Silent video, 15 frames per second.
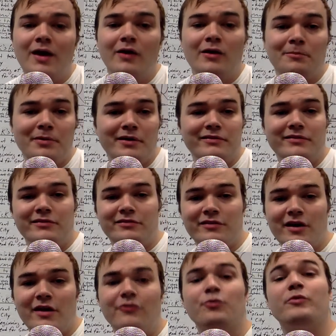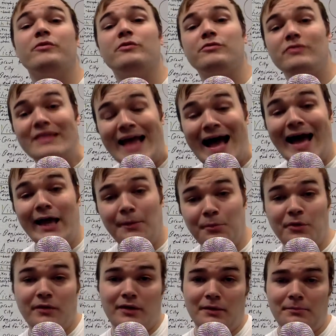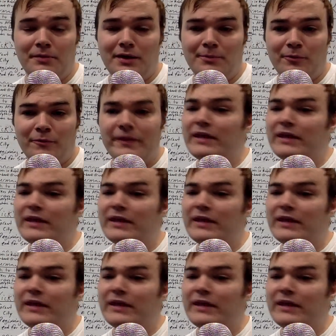compared to the South, where there's 9 million people.